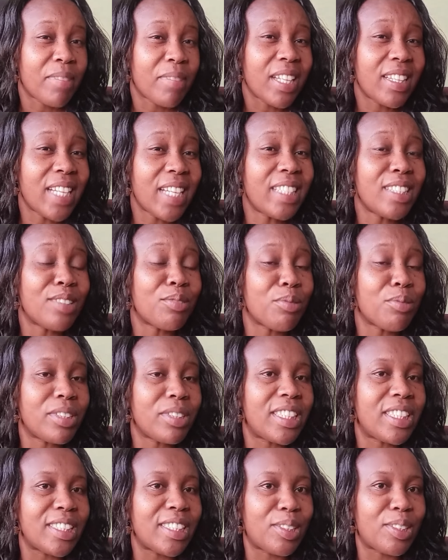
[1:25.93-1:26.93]
That is what
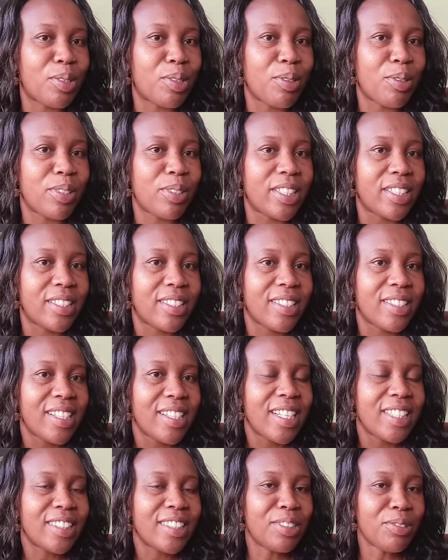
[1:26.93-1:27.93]
she's called.
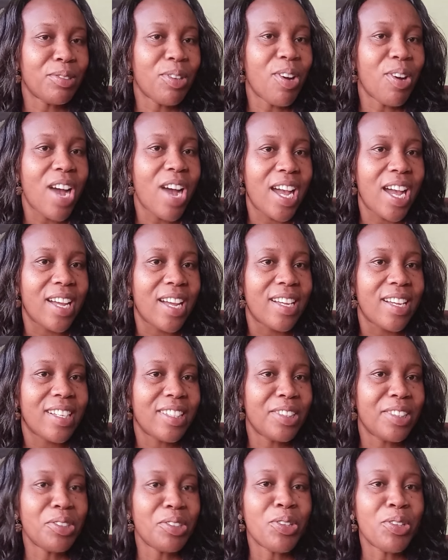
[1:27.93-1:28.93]
So you know her.
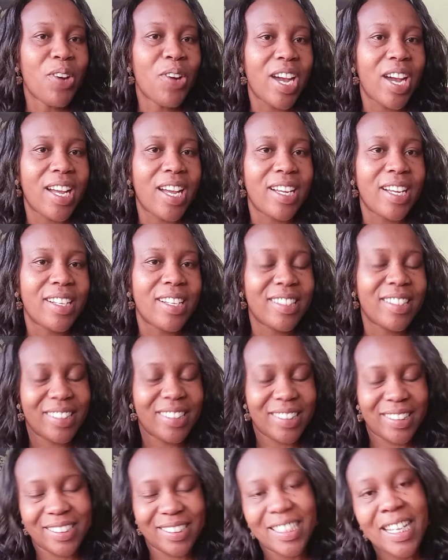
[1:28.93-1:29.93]
Do you know her?
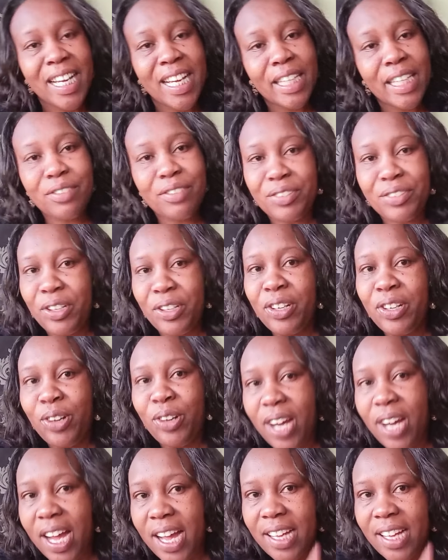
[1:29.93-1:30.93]
If you don't
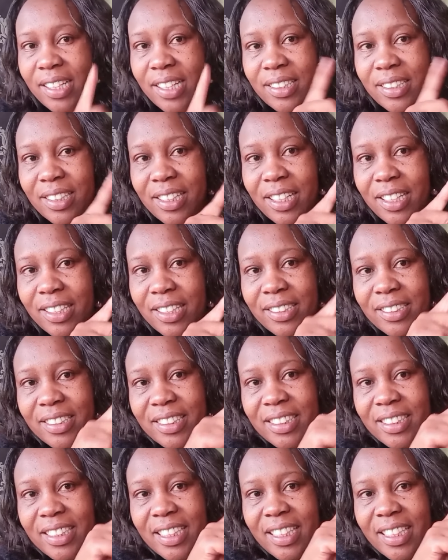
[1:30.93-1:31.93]
know her,
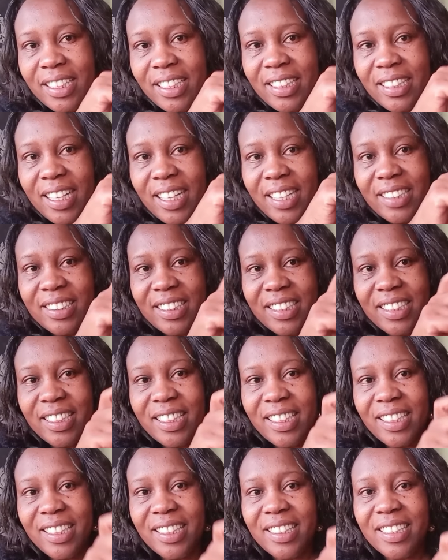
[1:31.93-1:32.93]
here she
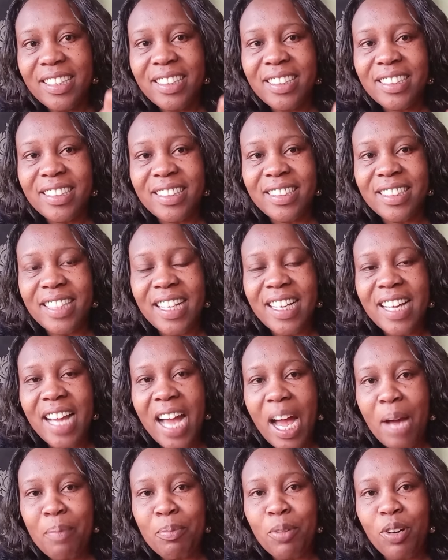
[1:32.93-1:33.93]
is.
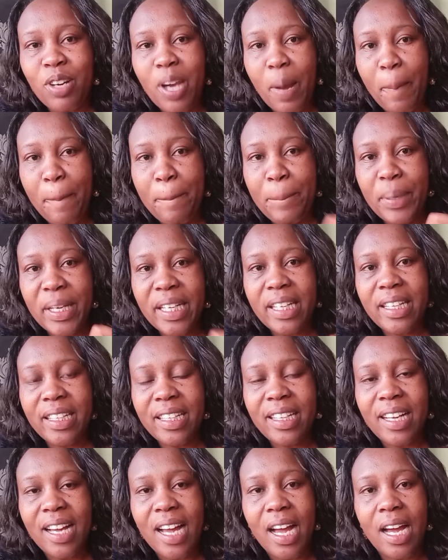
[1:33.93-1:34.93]
I'm gonna
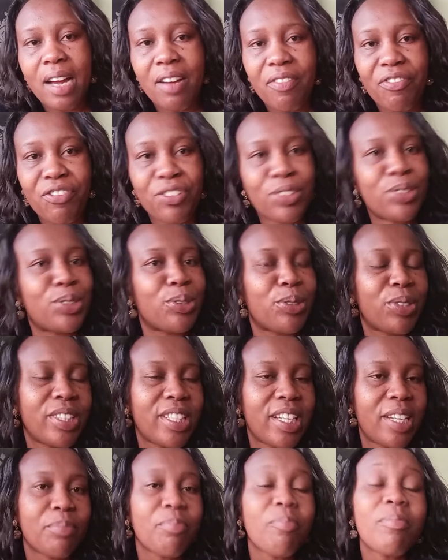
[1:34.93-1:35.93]
pin her photo
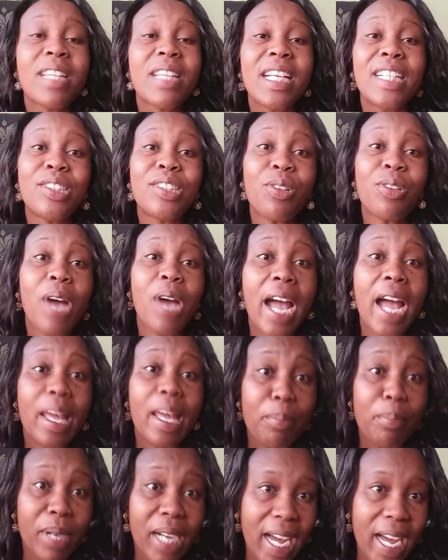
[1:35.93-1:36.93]
here. So I
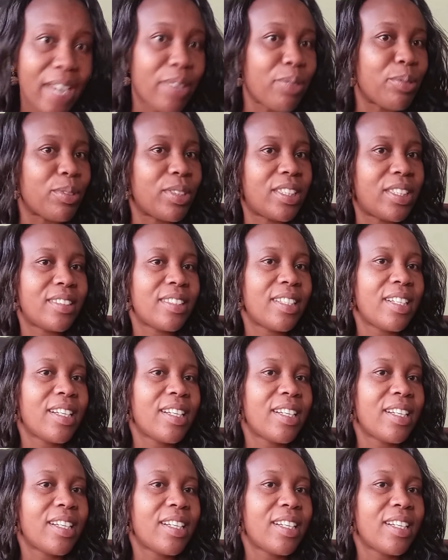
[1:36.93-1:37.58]
am Carrot.